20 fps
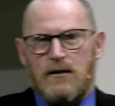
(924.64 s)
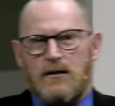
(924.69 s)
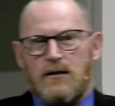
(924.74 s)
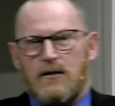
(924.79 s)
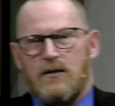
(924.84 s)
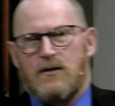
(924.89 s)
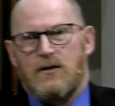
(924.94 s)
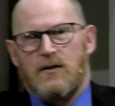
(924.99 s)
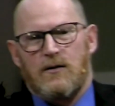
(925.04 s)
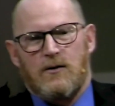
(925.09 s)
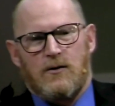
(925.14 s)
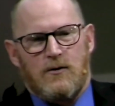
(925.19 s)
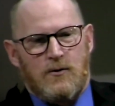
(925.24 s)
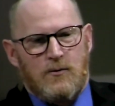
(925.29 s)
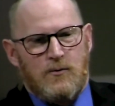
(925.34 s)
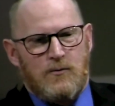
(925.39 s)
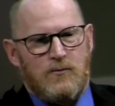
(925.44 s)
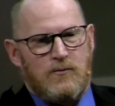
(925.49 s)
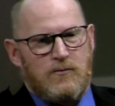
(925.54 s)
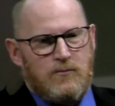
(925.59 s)

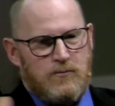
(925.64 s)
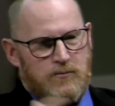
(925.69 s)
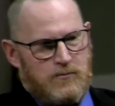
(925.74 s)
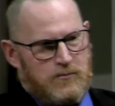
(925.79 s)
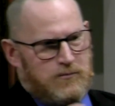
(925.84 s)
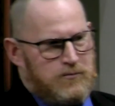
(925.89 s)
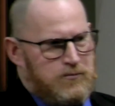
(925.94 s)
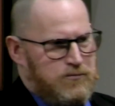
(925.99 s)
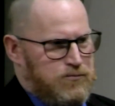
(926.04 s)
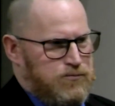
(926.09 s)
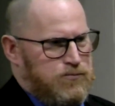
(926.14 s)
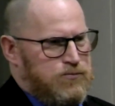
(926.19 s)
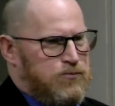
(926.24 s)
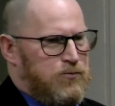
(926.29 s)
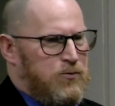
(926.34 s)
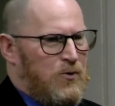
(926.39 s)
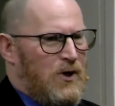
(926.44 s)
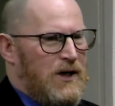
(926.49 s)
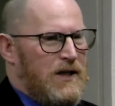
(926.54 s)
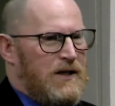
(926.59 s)
So,
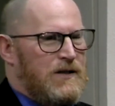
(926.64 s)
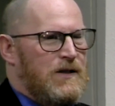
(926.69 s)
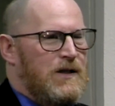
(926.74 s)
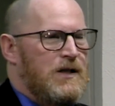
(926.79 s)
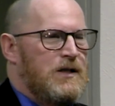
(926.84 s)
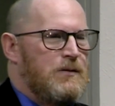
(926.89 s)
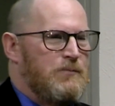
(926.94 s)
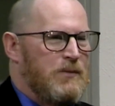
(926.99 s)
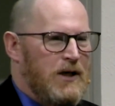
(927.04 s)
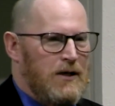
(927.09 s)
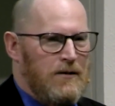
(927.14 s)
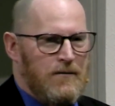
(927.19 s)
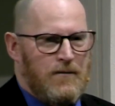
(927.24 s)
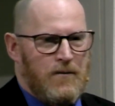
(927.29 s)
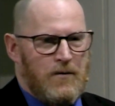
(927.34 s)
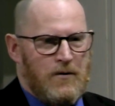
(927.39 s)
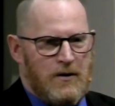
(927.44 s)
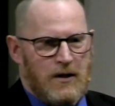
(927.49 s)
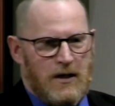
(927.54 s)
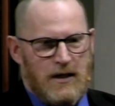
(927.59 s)
what does this mean
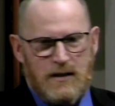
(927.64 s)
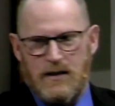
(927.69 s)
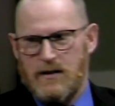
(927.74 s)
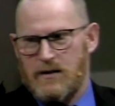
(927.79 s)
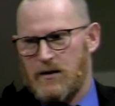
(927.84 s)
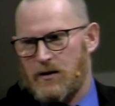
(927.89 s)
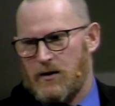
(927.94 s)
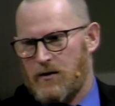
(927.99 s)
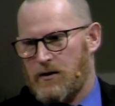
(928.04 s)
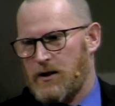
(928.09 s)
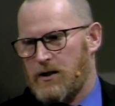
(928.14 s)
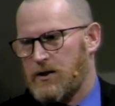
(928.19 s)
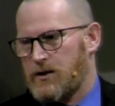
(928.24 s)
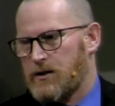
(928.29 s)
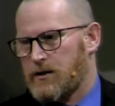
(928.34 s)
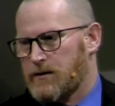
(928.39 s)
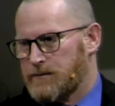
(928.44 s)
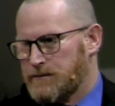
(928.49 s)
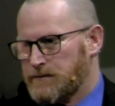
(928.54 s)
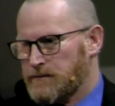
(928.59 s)
for us as a Christian?